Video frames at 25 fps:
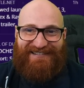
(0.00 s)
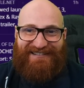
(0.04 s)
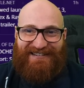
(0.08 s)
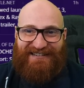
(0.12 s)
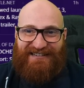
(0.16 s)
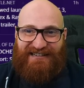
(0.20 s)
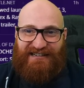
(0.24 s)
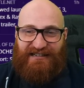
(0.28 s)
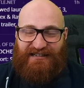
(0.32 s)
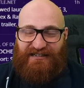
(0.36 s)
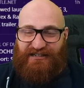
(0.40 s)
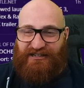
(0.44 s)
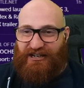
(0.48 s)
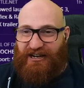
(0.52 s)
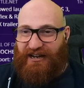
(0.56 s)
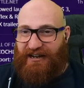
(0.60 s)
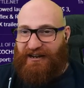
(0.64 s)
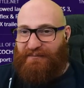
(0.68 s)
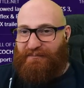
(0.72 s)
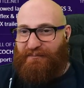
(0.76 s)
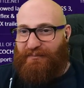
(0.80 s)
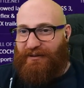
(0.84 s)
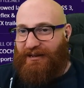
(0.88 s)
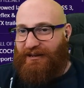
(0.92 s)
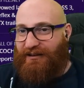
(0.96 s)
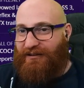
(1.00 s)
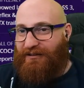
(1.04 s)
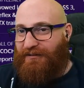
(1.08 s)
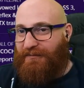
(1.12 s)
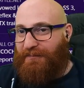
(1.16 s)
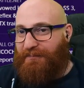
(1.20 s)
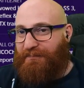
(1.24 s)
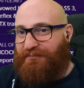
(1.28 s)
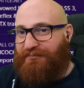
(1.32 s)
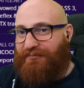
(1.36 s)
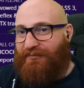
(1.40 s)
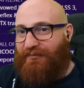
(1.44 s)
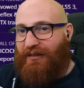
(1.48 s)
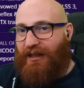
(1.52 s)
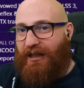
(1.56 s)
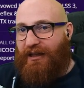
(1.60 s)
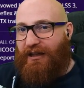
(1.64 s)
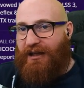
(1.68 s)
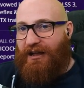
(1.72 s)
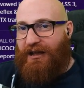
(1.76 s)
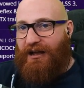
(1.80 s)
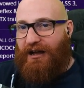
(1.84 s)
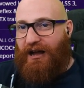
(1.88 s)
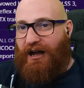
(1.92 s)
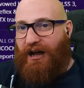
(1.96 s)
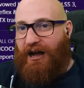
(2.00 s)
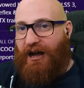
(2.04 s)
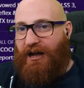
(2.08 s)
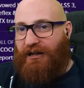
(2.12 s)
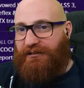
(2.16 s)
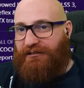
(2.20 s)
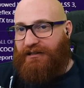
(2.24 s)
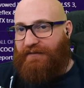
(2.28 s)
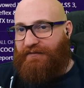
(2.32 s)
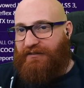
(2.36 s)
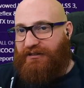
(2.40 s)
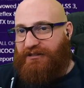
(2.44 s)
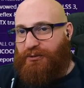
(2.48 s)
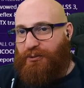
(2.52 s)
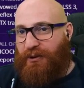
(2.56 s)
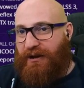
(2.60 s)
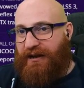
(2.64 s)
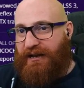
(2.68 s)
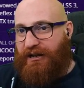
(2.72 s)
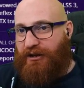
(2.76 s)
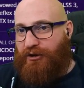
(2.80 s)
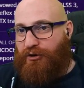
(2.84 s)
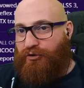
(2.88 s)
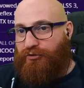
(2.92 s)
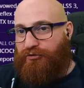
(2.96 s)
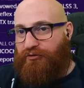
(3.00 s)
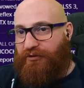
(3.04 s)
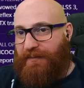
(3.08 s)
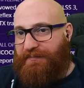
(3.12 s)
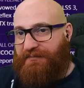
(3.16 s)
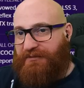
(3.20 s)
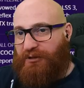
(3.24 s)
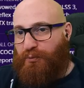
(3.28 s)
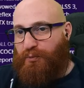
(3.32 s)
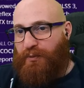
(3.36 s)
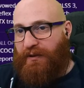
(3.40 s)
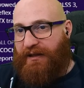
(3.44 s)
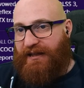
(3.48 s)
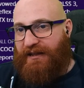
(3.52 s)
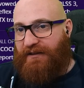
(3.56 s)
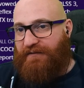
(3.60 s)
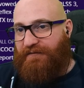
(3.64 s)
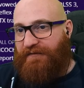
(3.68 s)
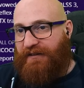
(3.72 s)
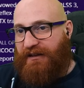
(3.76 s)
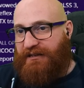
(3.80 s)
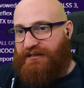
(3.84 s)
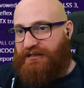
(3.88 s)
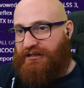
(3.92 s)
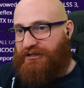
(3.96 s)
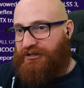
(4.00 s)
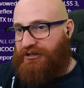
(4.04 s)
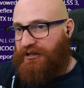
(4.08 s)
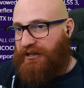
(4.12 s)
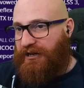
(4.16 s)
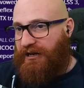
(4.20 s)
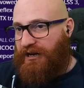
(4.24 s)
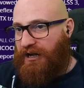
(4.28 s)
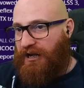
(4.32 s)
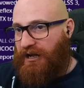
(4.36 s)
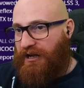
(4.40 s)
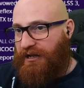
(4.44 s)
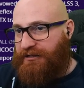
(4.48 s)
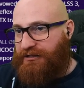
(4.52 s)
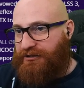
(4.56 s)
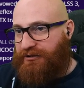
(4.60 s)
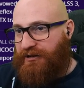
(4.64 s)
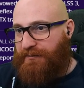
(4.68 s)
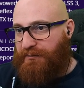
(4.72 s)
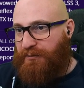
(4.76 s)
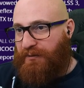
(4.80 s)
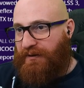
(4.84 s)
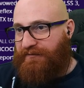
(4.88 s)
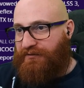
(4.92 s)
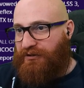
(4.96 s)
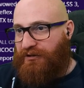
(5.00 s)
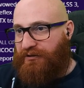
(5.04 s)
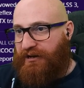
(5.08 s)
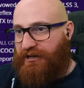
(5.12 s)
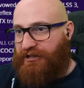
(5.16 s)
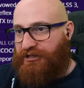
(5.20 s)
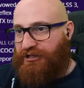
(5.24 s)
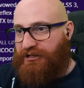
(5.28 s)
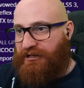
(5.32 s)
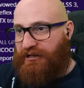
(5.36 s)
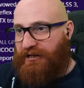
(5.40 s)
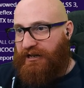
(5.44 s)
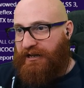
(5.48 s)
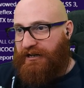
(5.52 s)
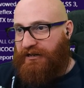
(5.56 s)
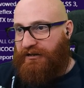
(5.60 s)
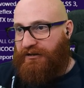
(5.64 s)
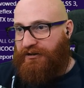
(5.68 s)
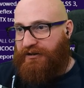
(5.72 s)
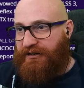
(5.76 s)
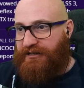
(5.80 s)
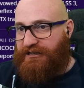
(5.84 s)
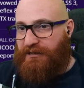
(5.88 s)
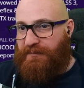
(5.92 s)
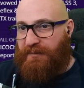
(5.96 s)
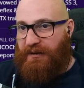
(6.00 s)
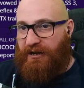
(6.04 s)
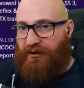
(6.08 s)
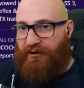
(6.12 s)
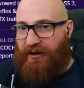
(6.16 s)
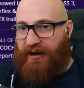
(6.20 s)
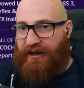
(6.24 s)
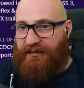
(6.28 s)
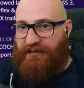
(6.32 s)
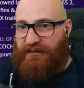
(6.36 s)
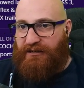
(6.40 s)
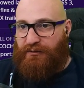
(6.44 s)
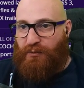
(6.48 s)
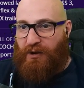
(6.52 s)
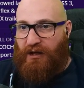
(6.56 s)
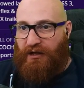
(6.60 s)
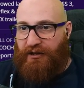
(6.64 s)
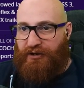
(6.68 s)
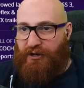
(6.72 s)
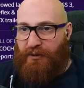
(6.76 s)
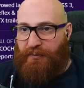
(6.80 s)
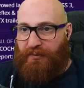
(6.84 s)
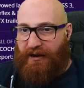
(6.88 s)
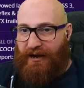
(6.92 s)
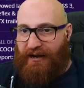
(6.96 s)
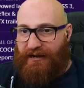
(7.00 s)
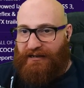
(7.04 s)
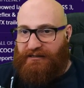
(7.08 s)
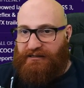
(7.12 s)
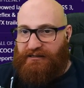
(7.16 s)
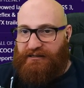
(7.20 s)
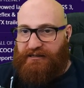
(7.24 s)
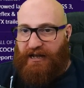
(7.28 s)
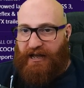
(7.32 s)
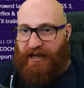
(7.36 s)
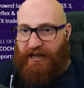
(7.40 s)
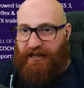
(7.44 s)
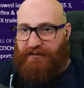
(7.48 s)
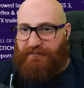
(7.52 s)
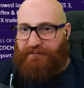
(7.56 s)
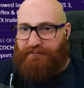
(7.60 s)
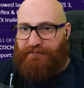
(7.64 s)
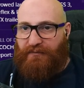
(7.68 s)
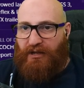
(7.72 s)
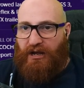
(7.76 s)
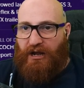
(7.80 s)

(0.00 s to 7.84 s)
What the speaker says: He's a giant beetle. Level 20 Crypt Weave. Fix an issue that caused Crypt Weave duration increase to be granted while a Nubarak is dead.